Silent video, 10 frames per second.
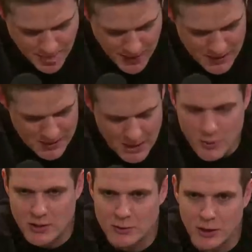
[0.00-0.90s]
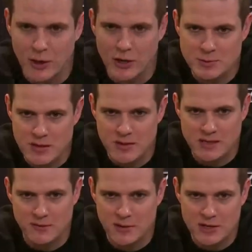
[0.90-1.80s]
continuing to encourage me that
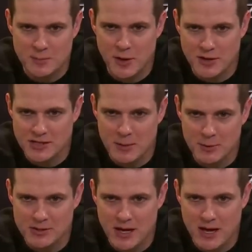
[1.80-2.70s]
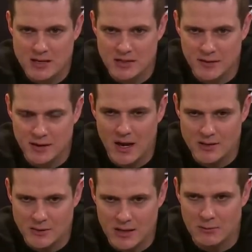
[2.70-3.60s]
that's a very small sample size and that the
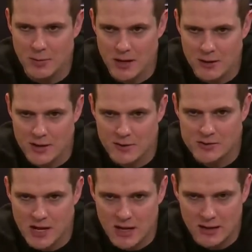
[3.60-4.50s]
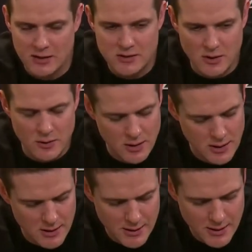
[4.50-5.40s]
guys are getting better at understanding it. So
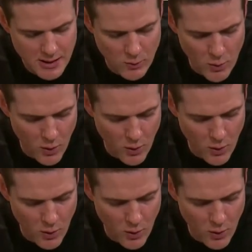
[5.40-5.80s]
we